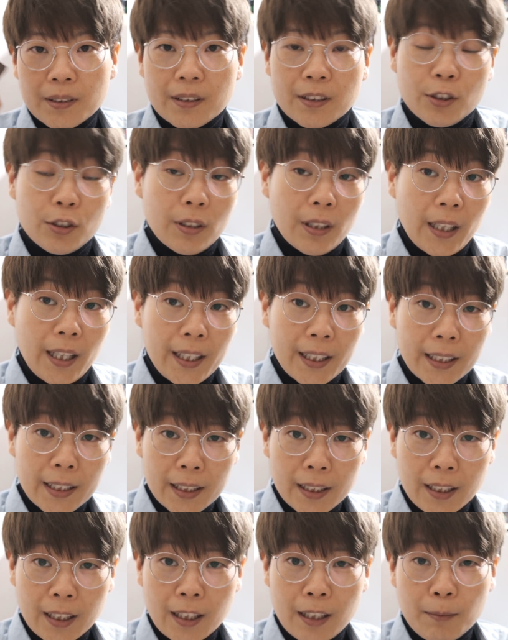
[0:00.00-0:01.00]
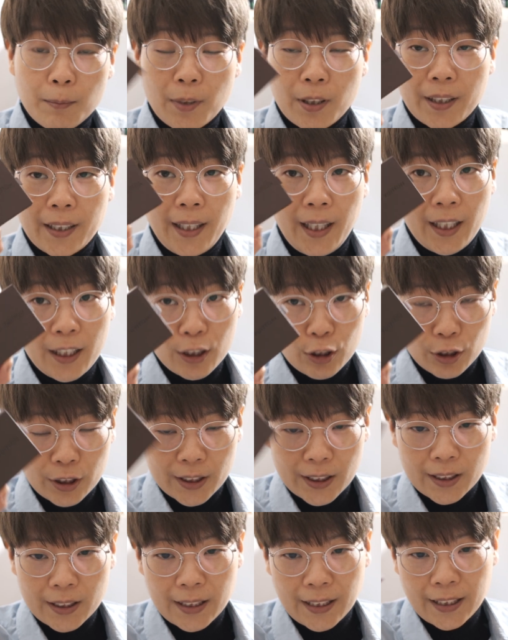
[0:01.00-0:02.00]
Do you like them? Are they
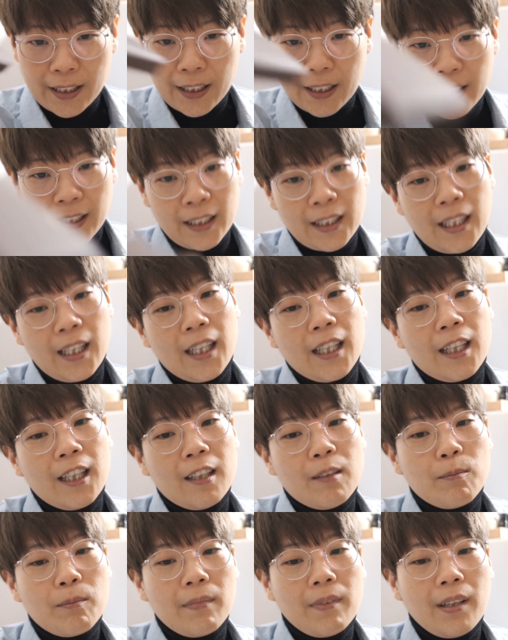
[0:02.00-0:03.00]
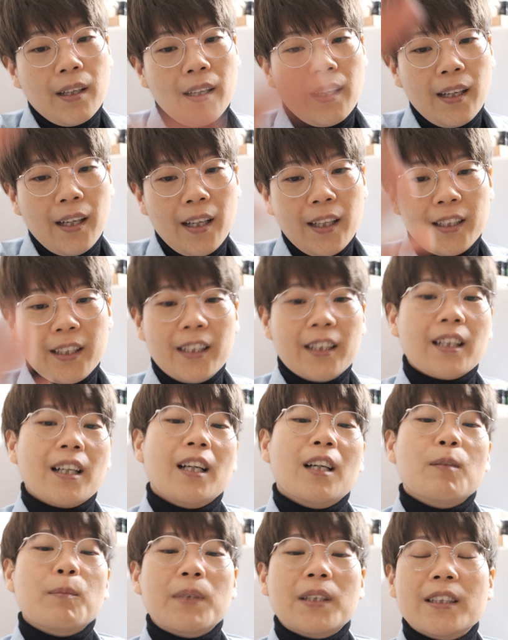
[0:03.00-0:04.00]
interesting? Any
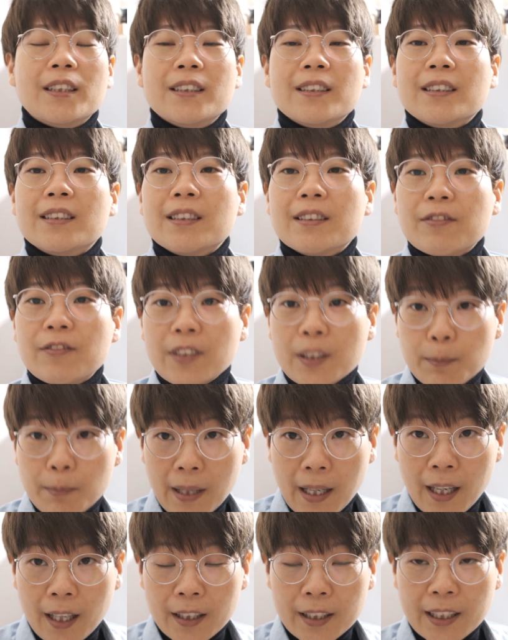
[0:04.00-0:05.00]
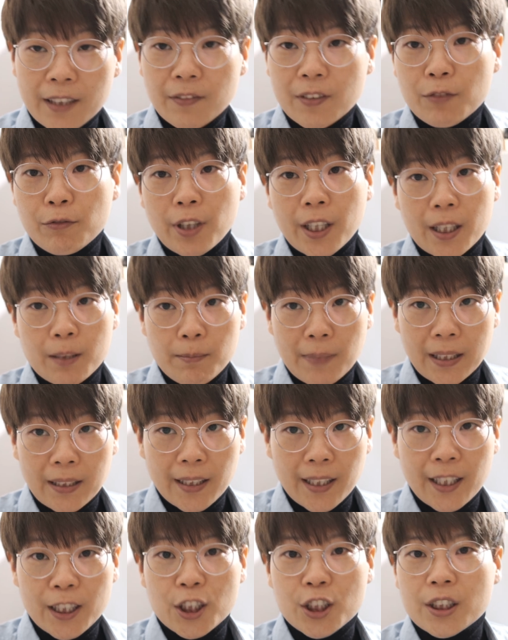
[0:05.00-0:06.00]
comments, feedback, even
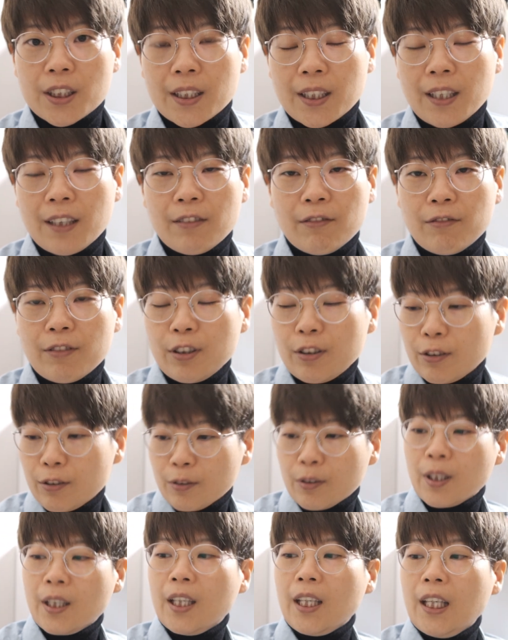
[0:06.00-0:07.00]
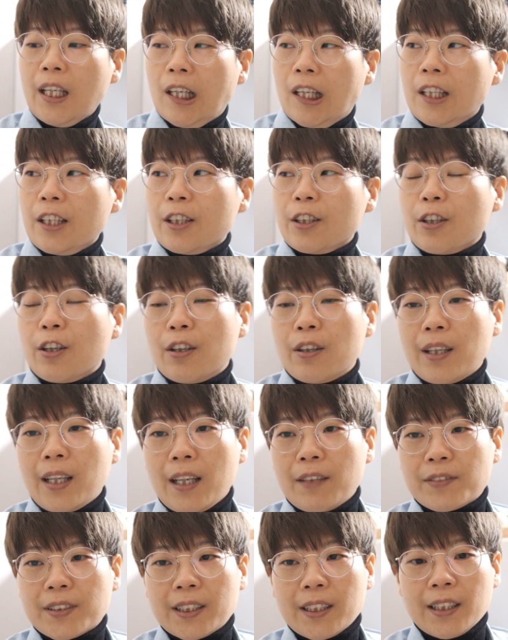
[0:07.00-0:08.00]
recommendation if you
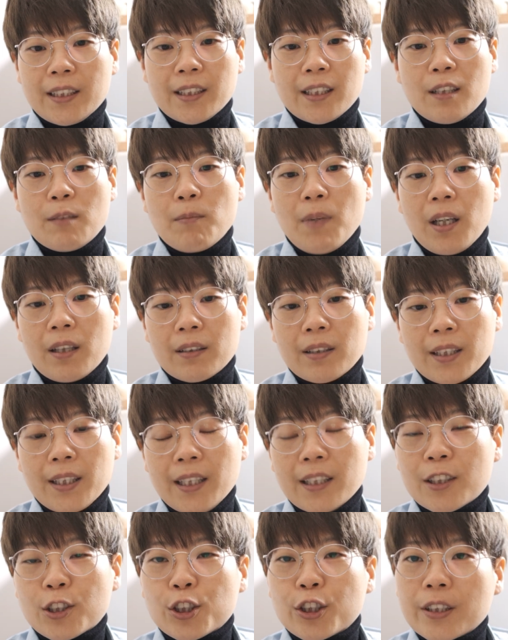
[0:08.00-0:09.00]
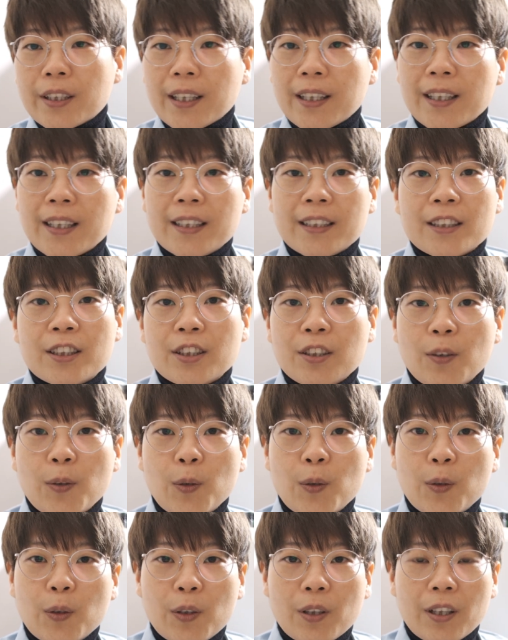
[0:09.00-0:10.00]
have seen them on the internet,
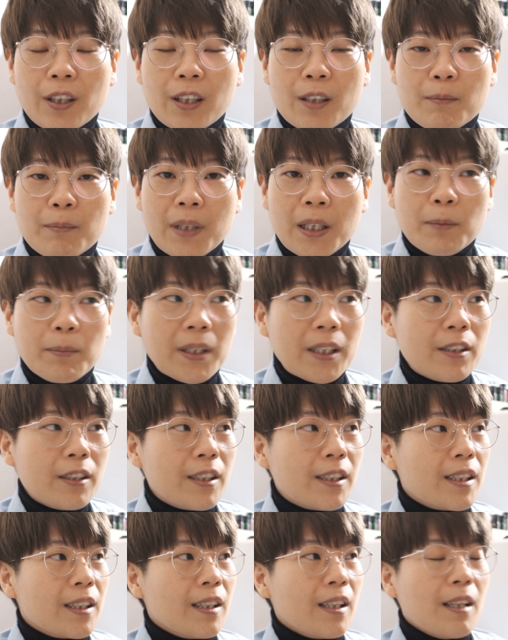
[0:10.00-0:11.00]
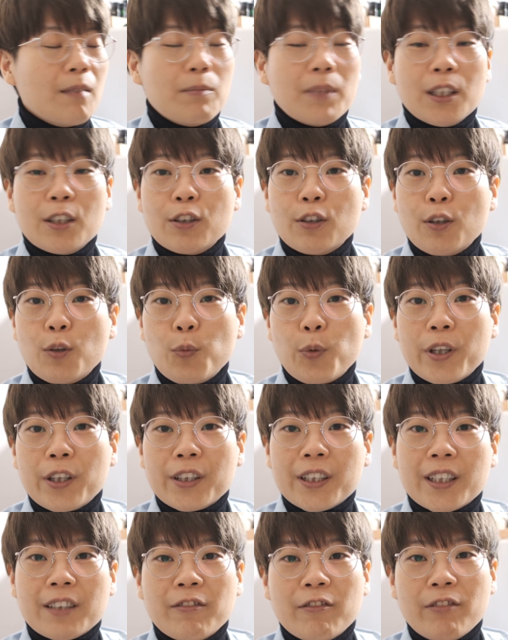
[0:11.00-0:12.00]
or maybe you can let me know where
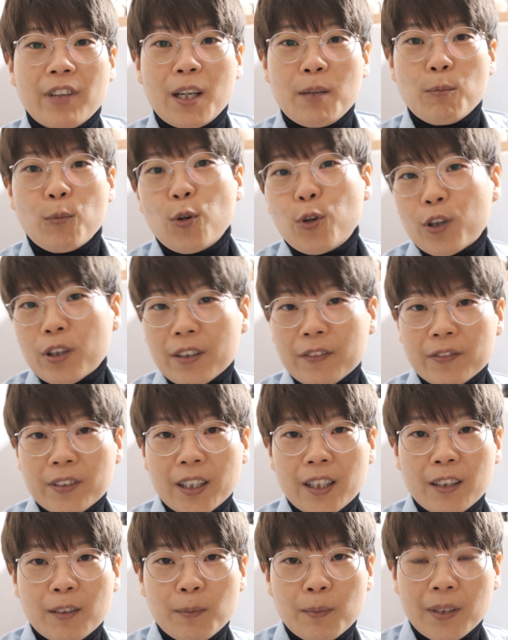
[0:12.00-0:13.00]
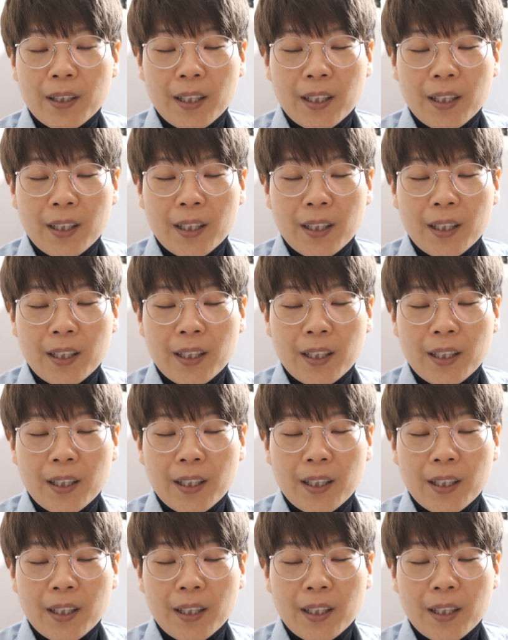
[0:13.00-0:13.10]
you can find more of them.